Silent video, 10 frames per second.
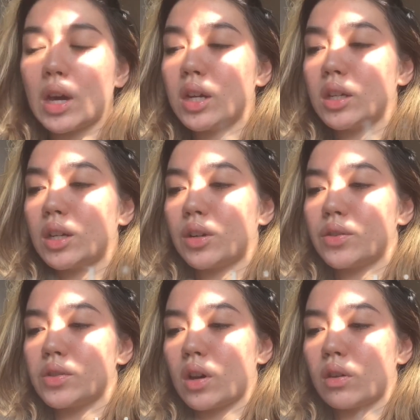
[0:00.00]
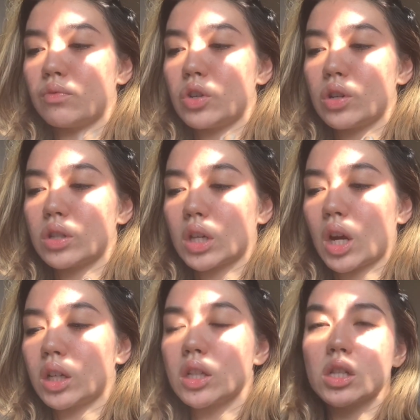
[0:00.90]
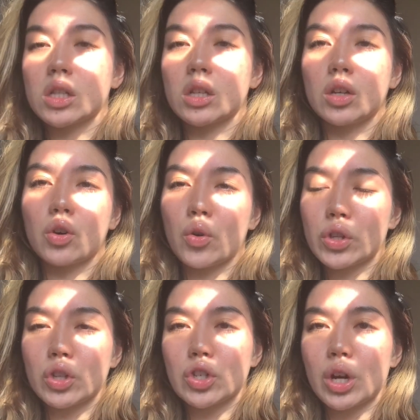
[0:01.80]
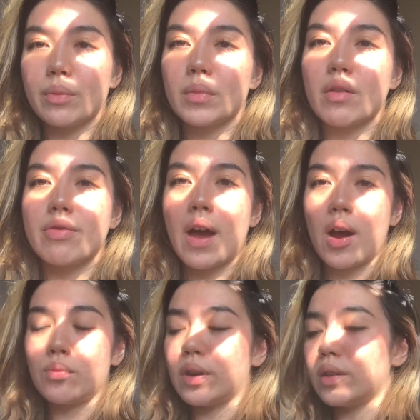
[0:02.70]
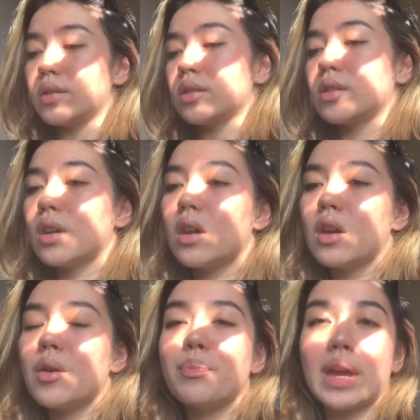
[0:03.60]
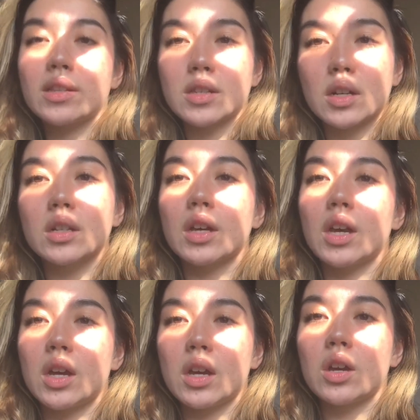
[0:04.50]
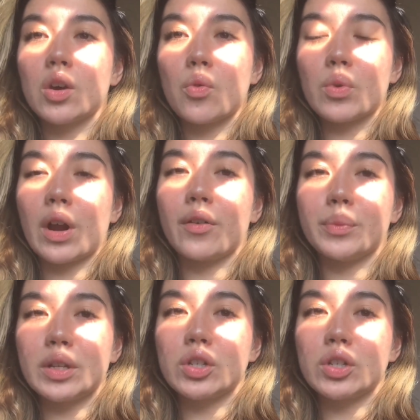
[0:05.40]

years of just like consistently going to the gym, that was basically what I've been